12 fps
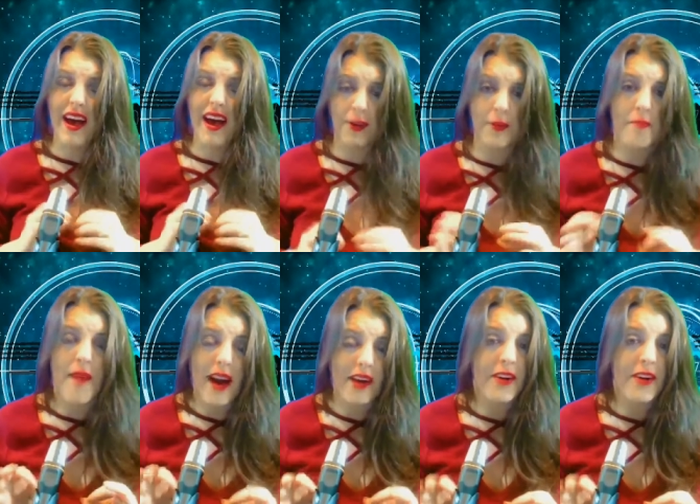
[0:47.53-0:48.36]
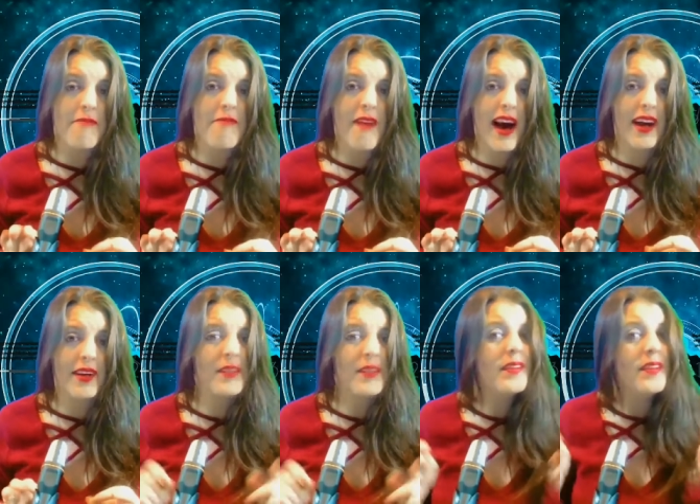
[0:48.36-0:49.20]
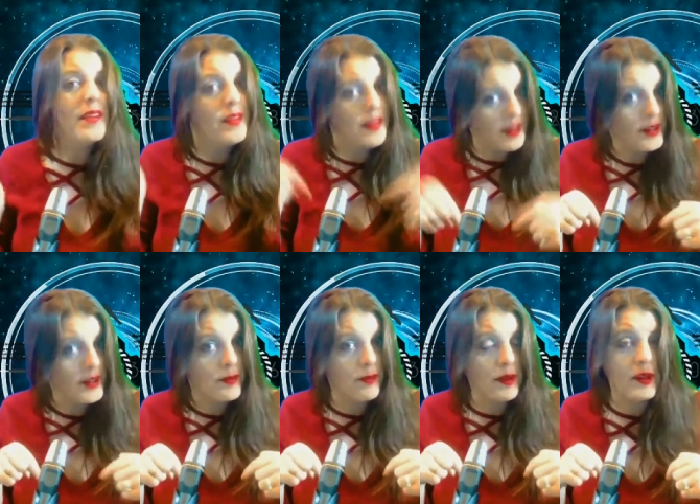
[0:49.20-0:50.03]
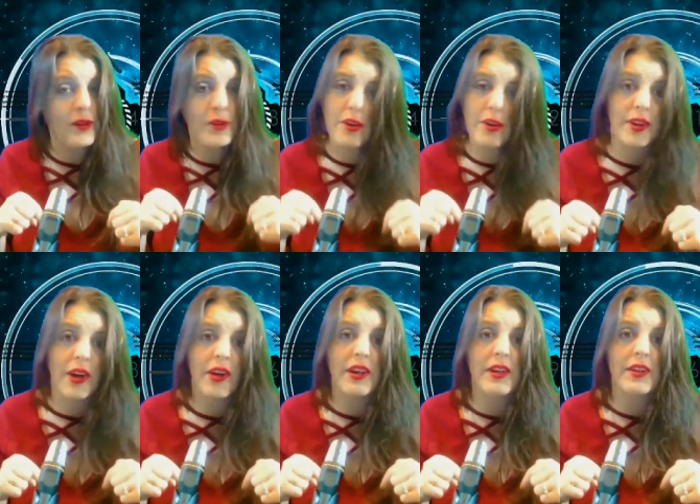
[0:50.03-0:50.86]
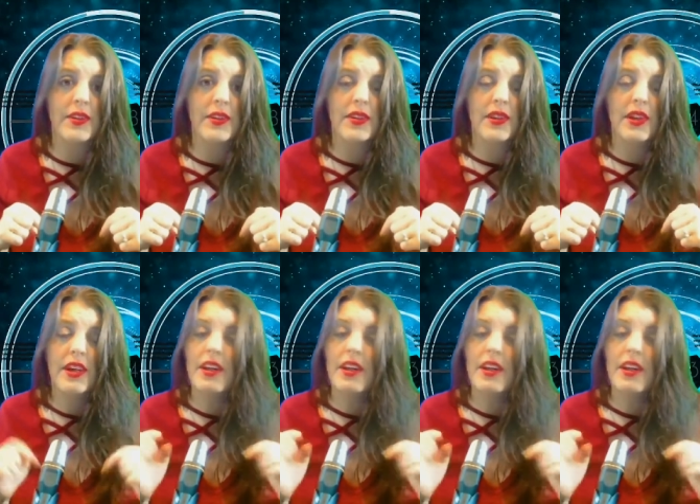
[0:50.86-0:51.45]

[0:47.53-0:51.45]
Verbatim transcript: As a matter of fact, this peculiar occurrence